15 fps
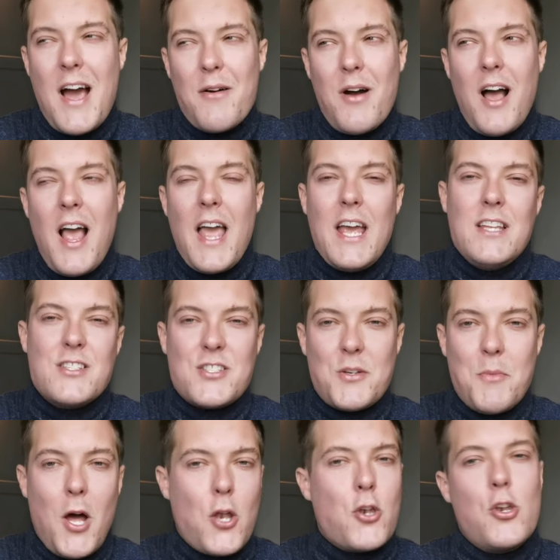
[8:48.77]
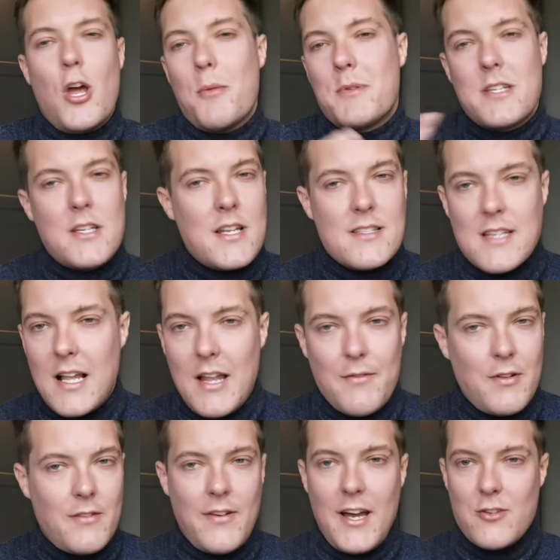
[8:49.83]
Now, in summer, nobody needs that
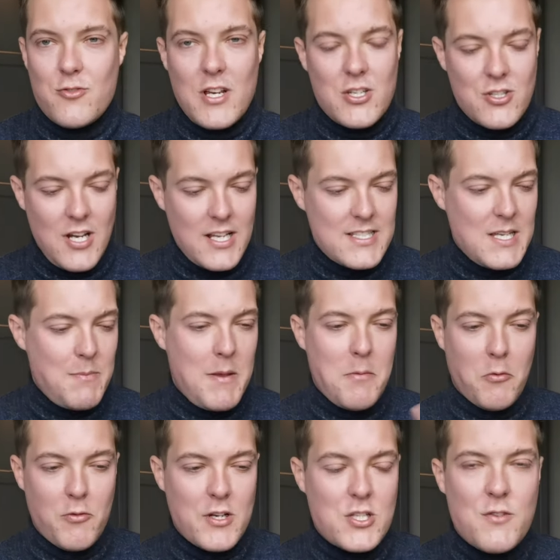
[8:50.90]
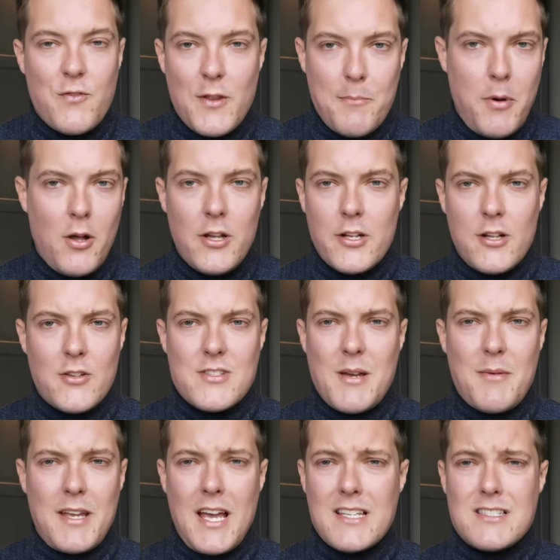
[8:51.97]
level of hydration. I see people reaching for the
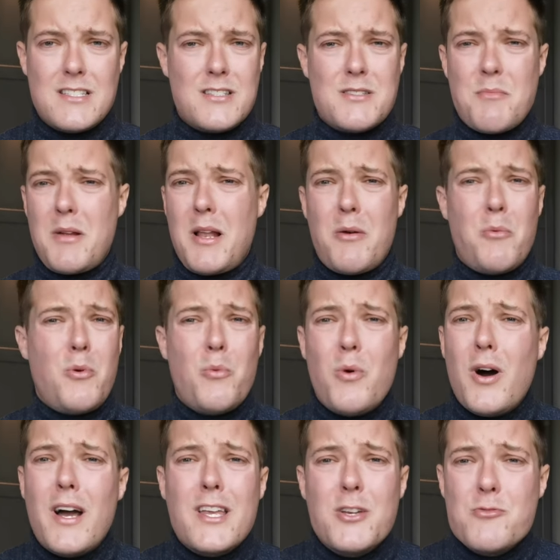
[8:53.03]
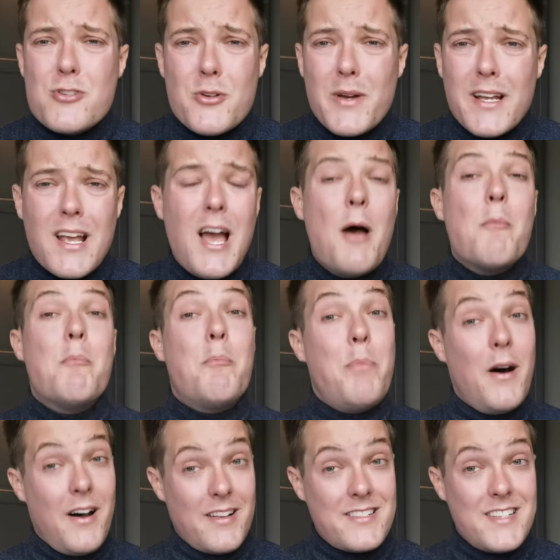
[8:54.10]
polyglutamic acid and someone like, what are you doing?
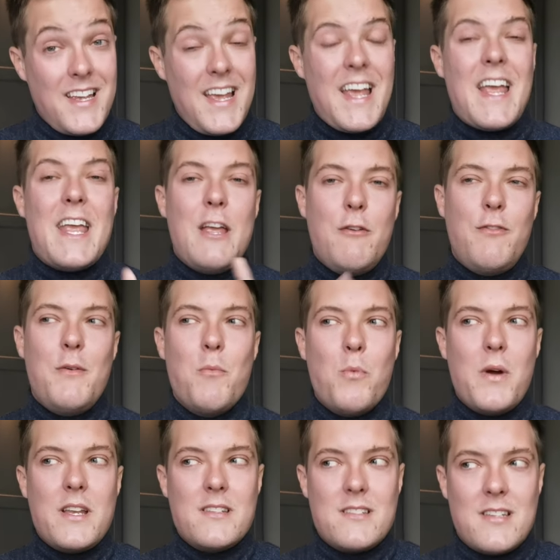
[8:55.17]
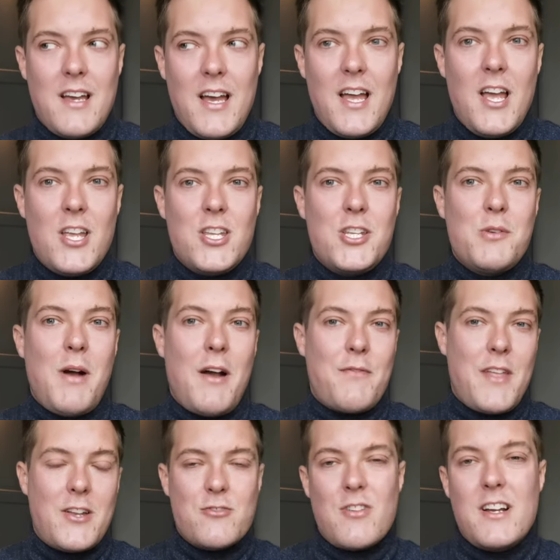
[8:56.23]
But if in winter you
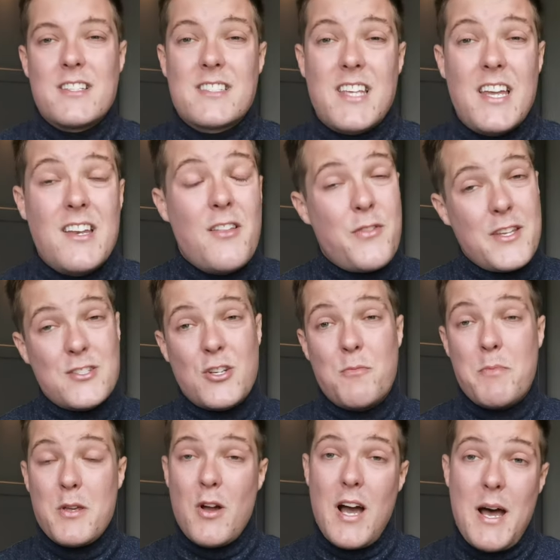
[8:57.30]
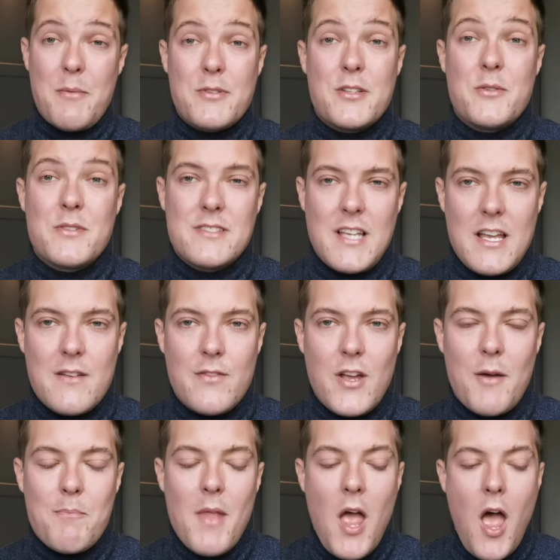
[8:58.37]
have that dry skin, this could be your absolute
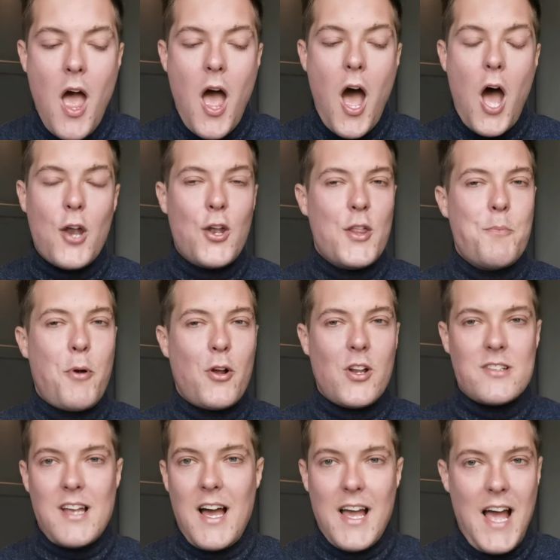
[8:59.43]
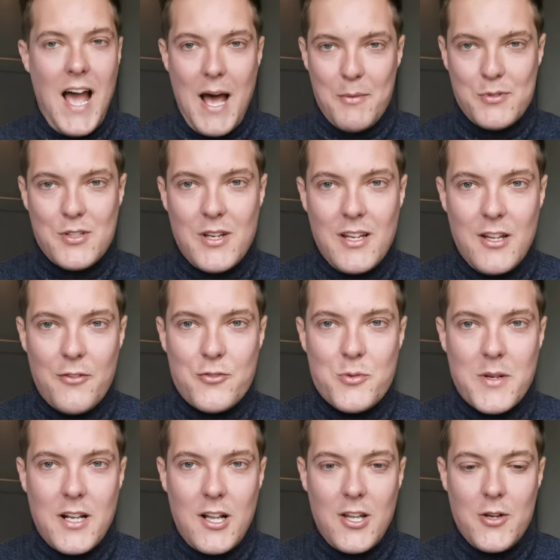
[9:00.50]
saviour. Another product I absolutely
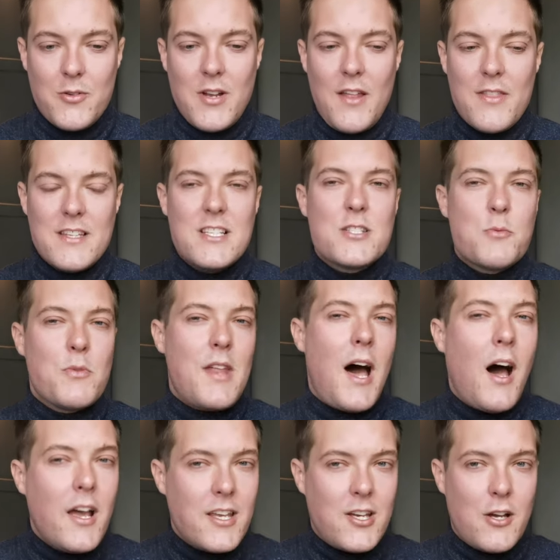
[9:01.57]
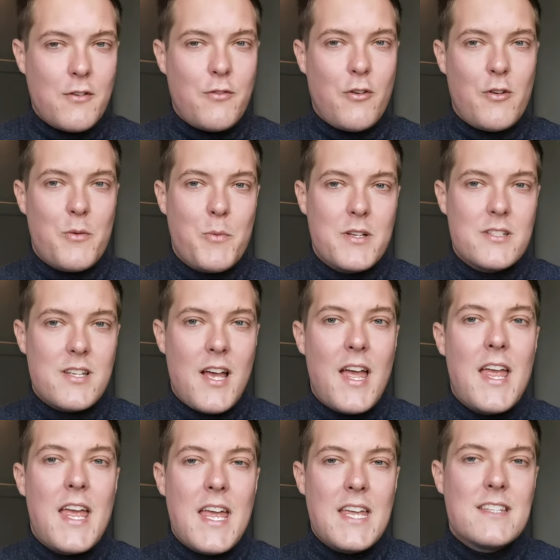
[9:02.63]
love to include, and is the one that I go for in
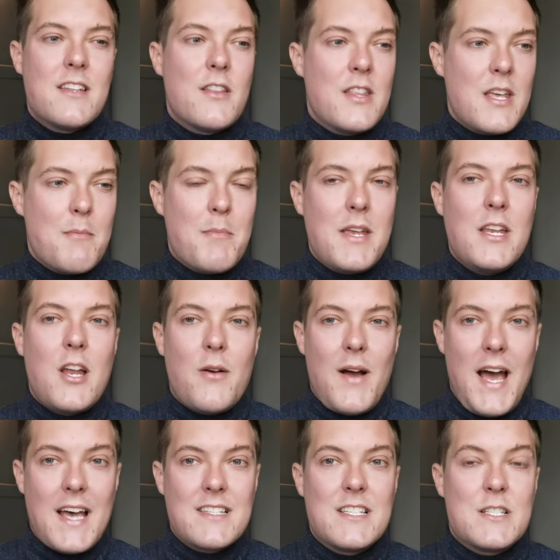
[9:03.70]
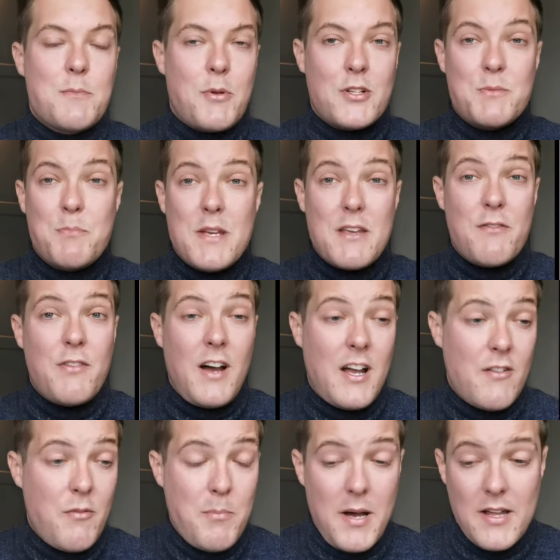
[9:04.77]
winter, is the Amino Acids Plus
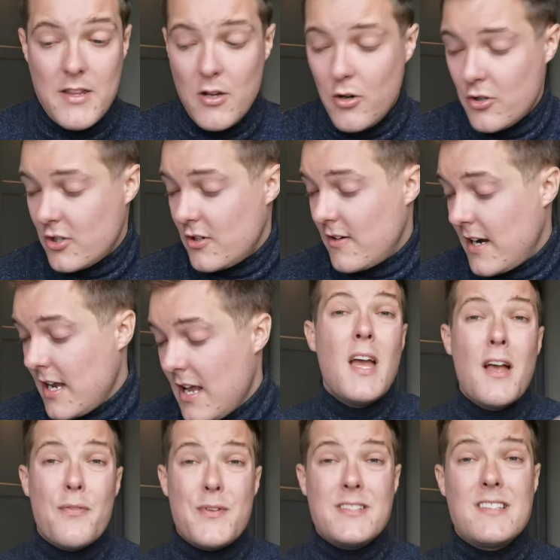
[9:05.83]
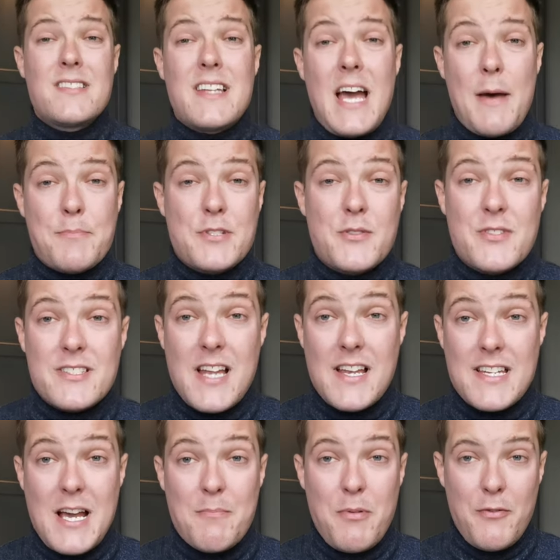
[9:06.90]
B5 by The Ordinary. This is an absolute
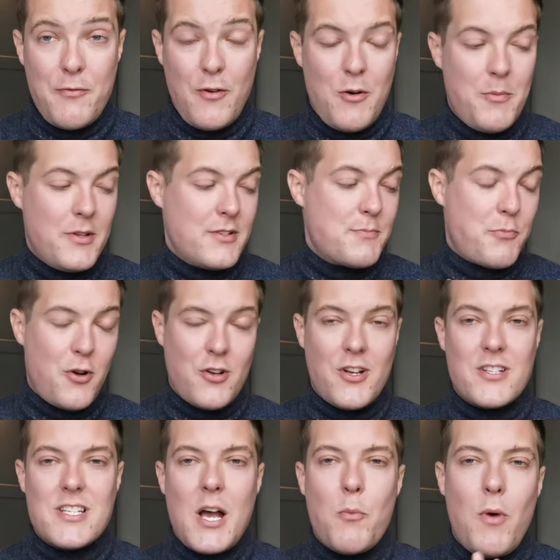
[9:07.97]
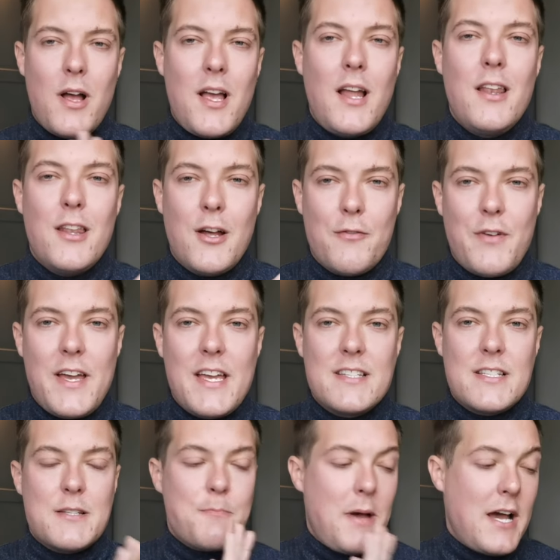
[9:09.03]
standout performance product, and why I love it
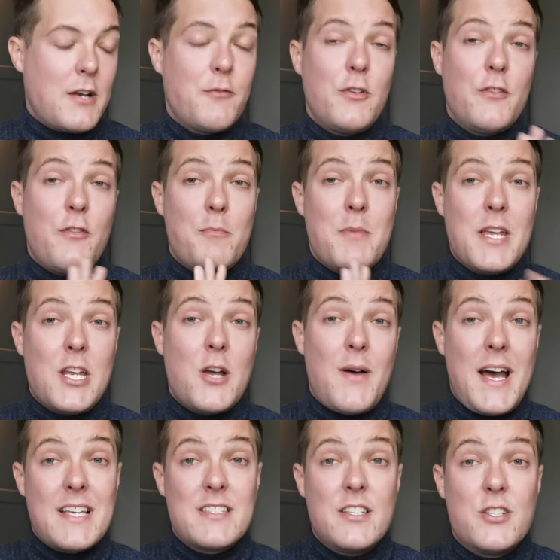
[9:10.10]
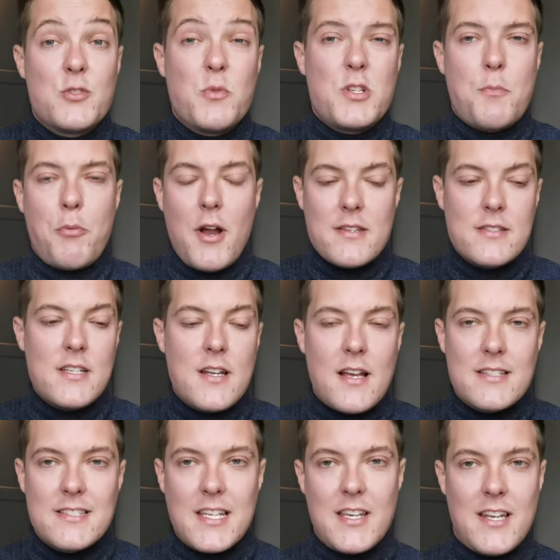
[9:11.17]
is it's packed full of amino acids, which are present in
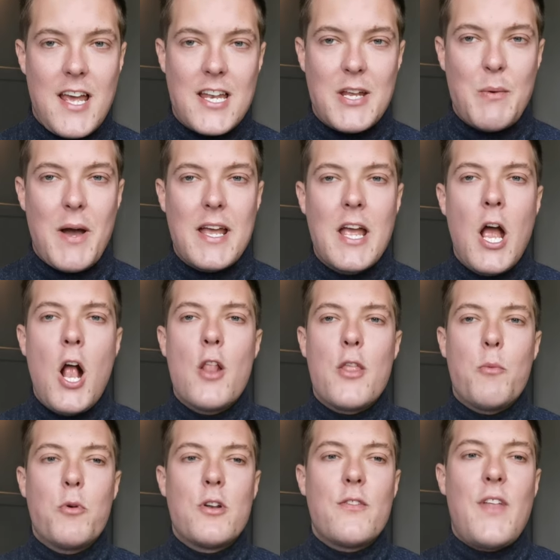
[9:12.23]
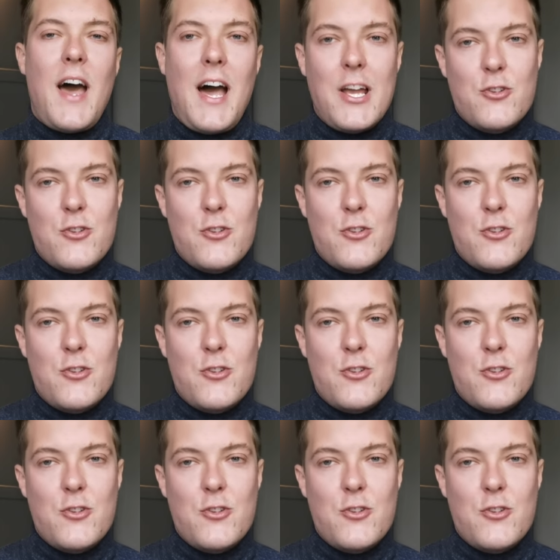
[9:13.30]
our skin anyway. They're one of the